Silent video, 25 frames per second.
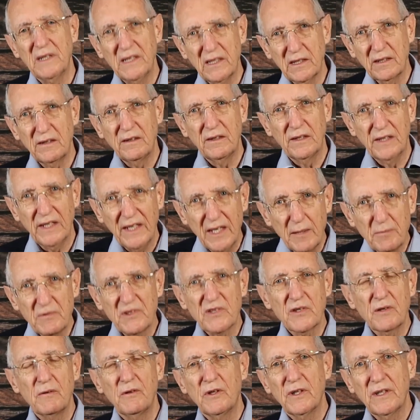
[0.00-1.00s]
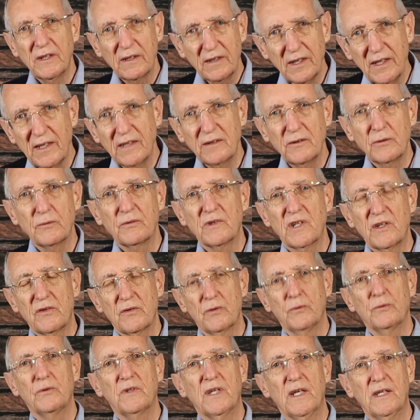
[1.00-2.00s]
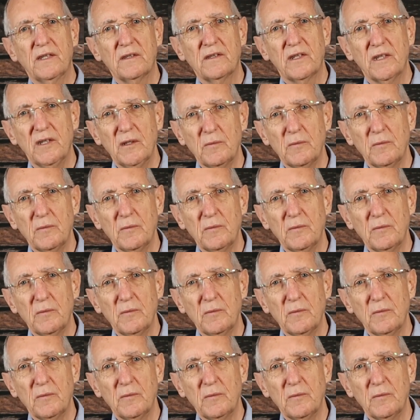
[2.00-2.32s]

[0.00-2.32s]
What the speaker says: more quality of life and health.